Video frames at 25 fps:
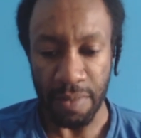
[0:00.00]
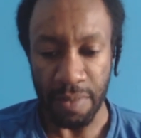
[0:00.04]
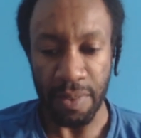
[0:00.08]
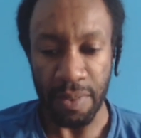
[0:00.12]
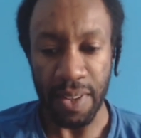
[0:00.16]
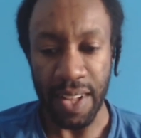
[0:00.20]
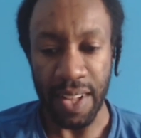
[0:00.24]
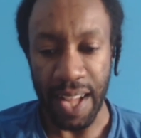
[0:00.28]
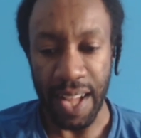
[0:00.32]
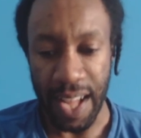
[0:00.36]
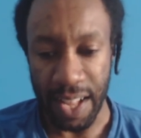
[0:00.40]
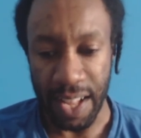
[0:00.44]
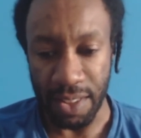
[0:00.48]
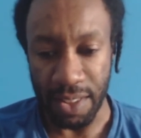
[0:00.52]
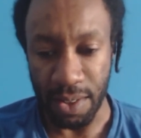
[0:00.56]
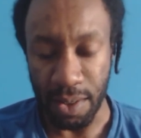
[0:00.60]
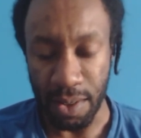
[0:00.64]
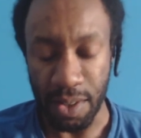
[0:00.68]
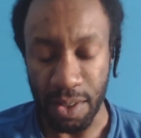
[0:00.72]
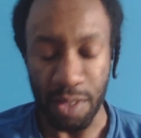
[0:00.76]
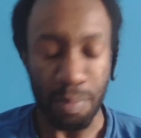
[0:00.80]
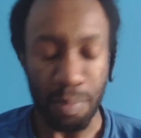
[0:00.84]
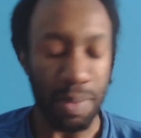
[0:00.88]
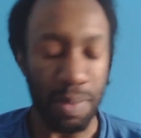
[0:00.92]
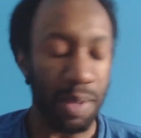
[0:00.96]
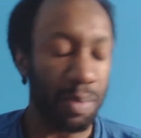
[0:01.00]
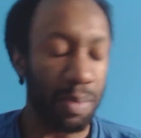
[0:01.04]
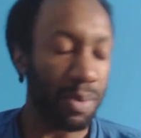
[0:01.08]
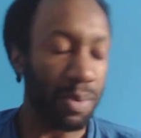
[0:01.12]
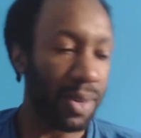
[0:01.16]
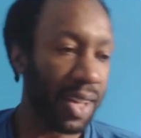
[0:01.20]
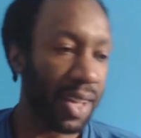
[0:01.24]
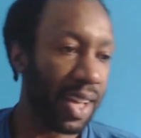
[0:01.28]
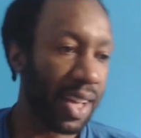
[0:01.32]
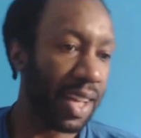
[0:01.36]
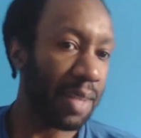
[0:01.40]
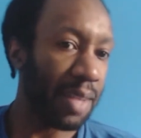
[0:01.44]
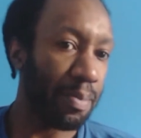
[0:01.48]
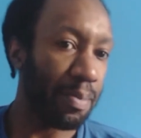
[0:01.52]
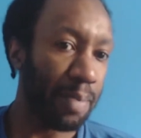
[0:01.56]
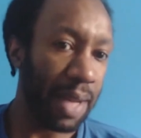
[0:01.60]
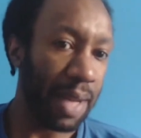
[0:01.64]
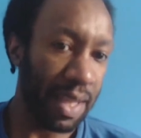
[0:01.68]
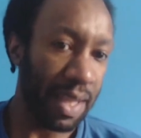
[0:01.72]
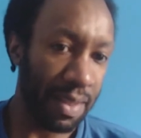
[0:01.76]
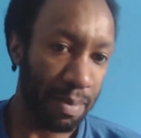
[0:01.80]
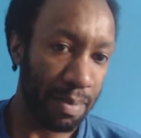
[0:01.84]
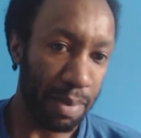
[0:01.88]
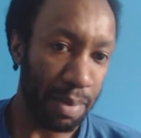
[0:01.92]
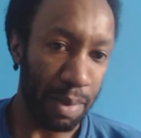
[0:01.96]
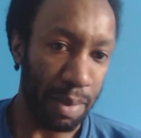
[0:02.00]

for Kaido because people are getting mad.